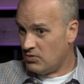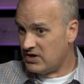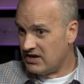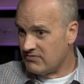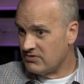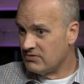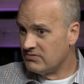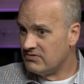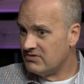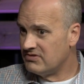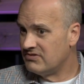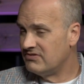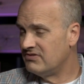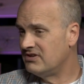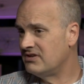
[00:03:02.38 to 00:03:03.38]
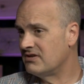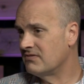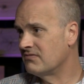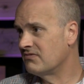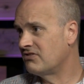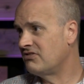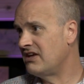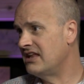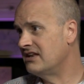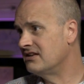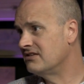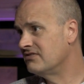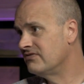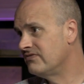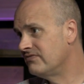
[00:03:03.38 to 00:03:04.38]
whatever you know
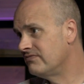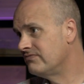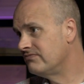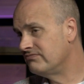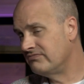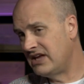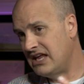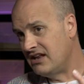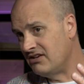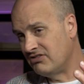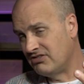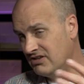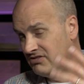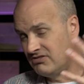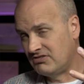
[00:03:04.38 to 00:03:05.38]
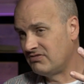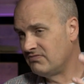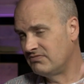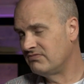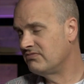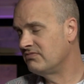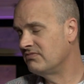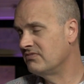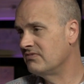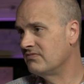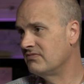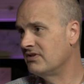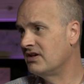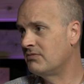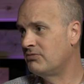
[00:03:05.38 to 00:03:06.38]
sin right. it is that's
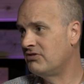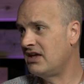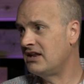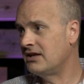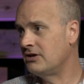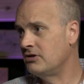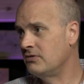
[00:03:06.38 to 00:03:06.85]
upsetting